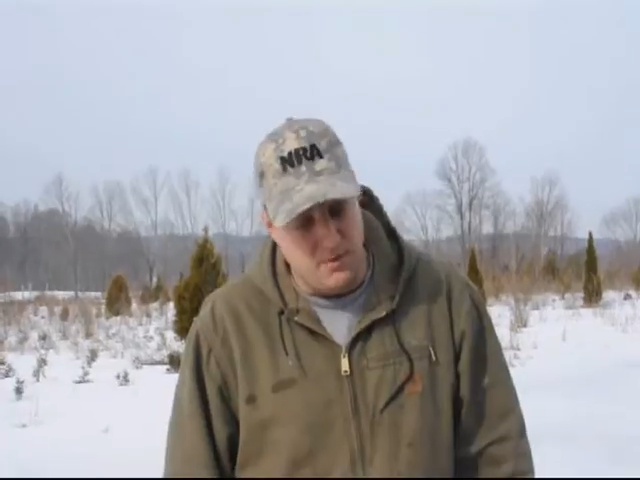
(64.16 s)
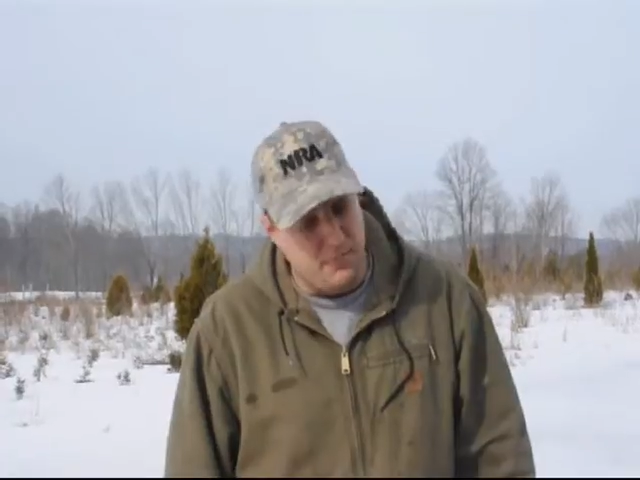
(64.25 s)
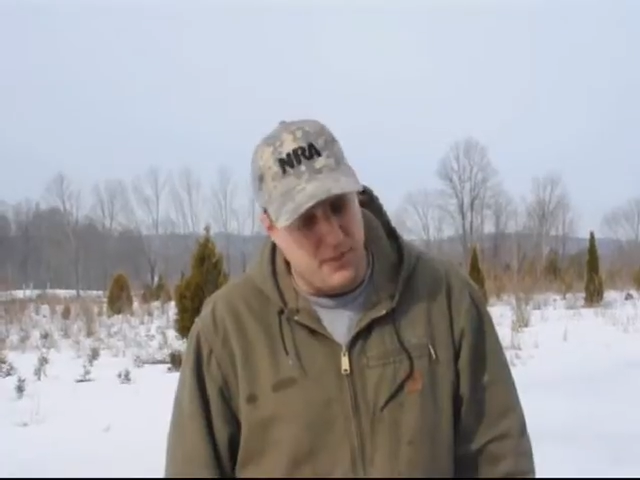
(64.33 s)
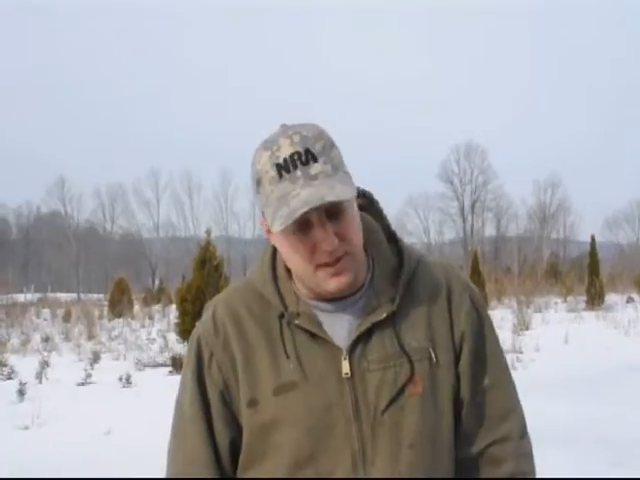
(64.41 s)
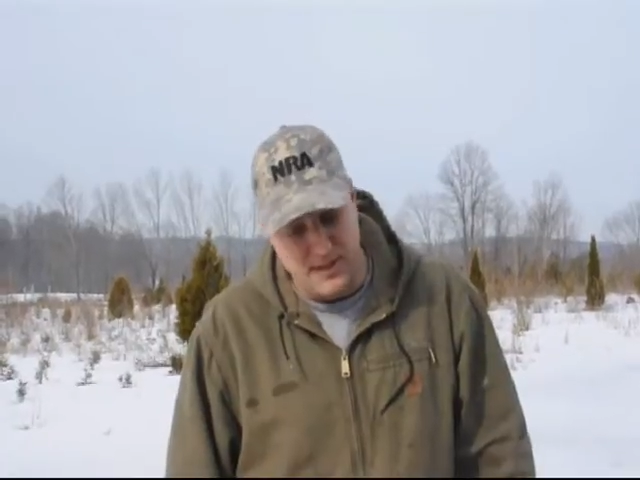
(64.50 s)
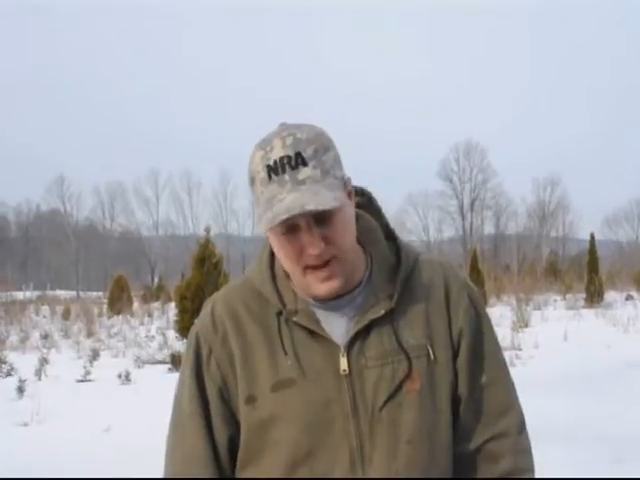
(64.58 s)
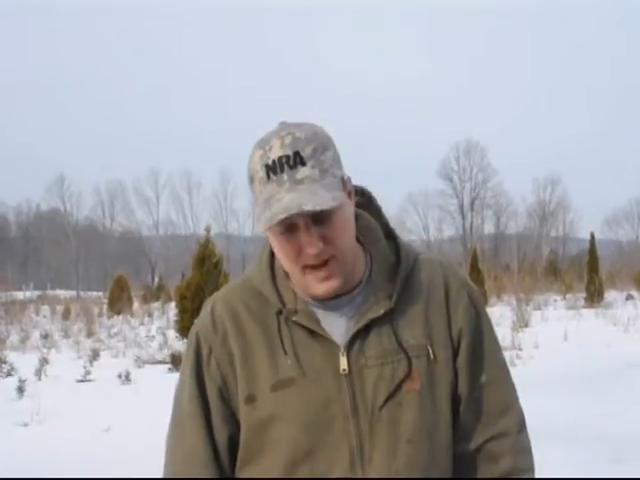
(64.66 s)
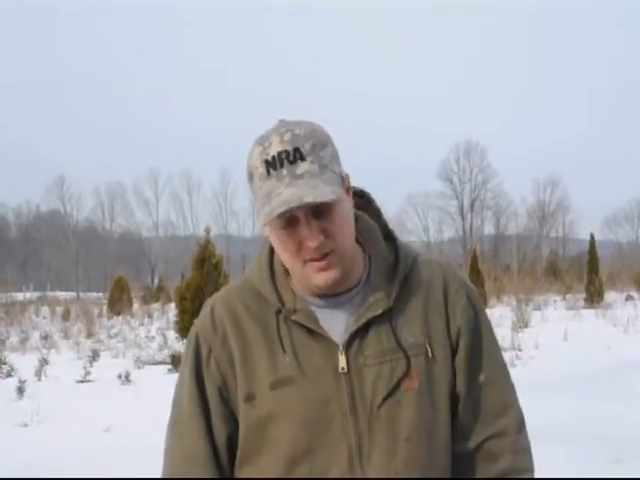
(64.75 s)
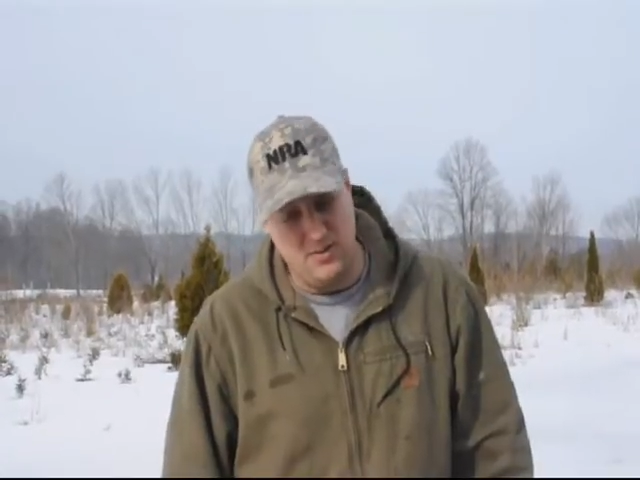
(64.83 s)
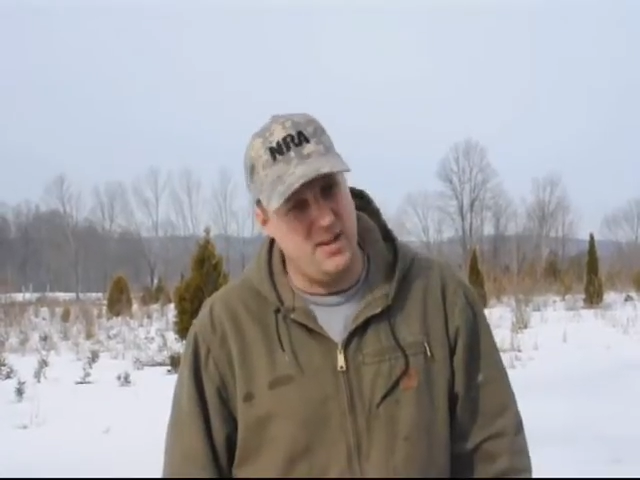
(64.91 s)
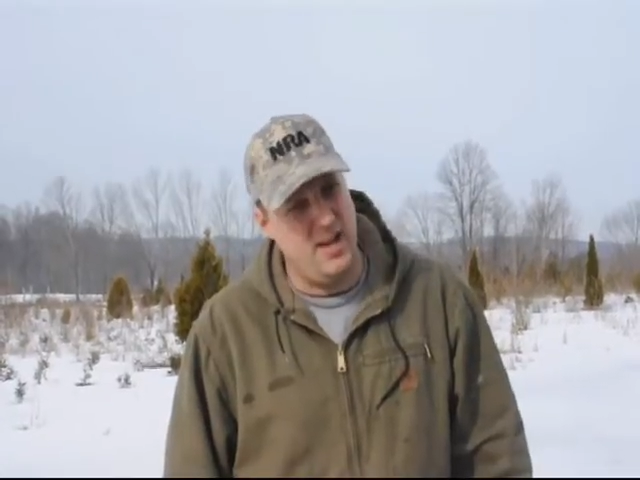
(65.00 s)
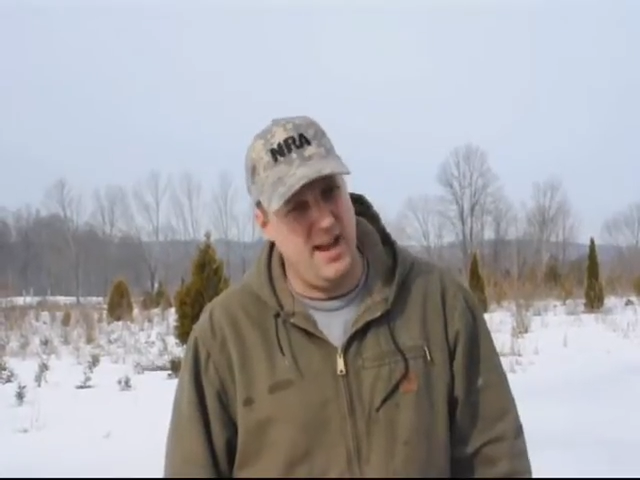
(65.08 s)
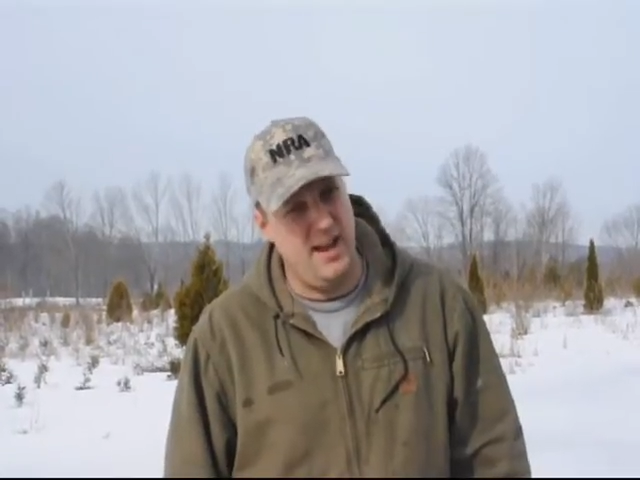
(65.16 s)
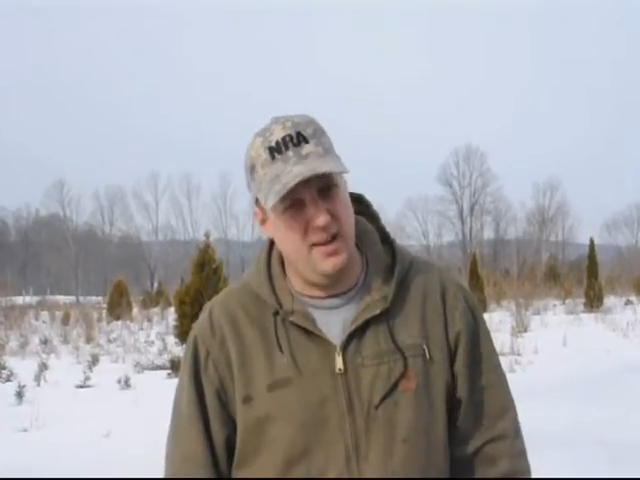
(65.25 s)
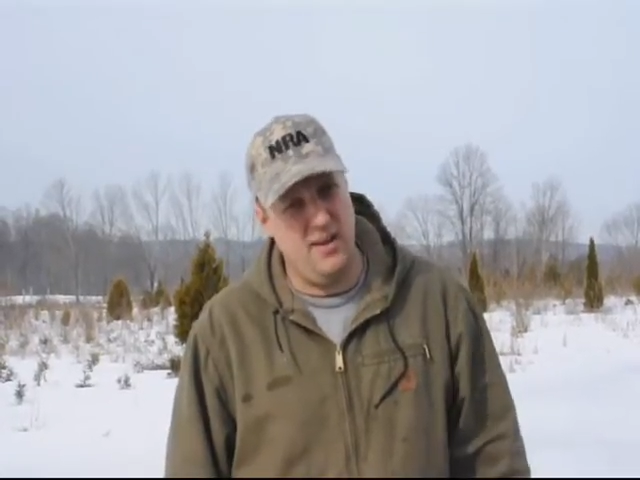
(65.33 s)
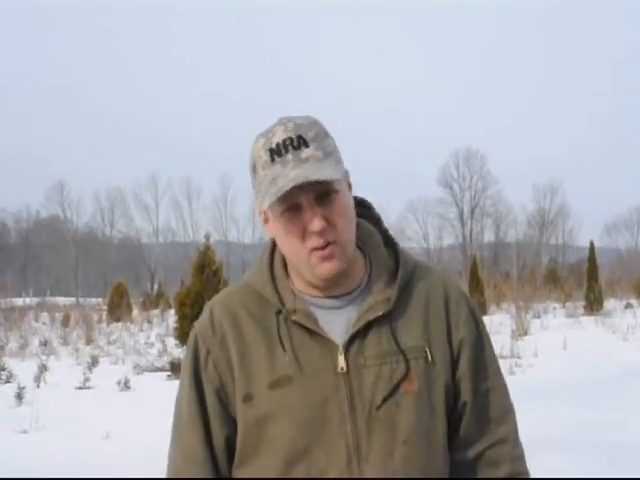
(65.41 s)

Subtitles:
can put it down, you can,